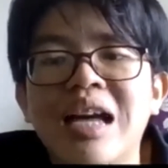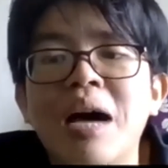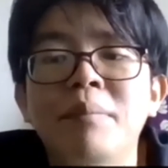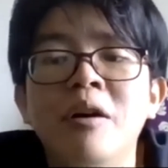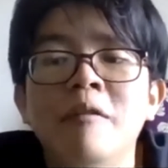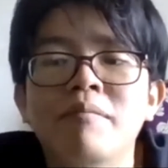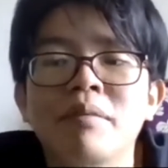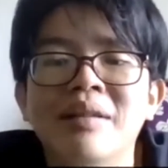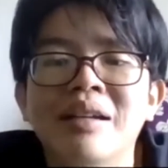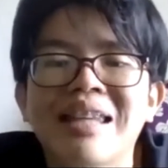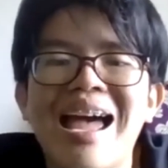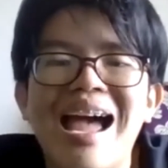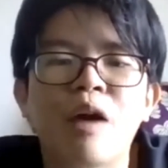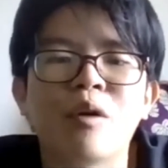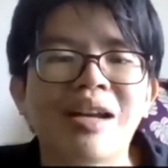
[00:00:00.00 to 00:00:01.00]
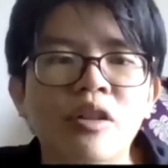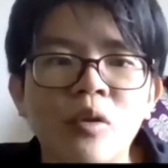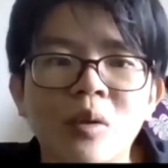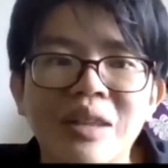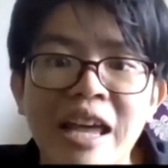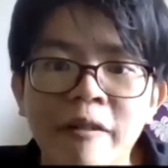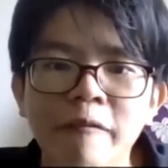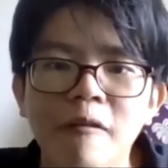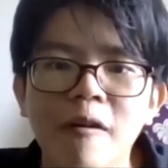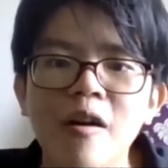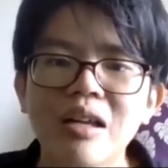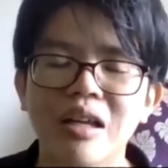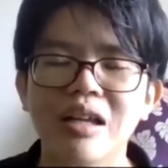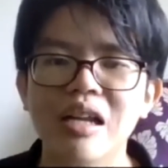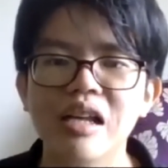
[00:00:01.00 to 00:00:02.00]
frightening for me most of
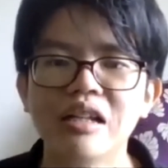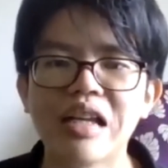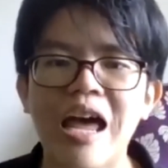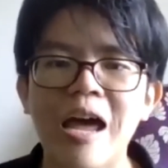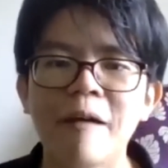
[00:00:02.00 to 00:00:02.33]
the time,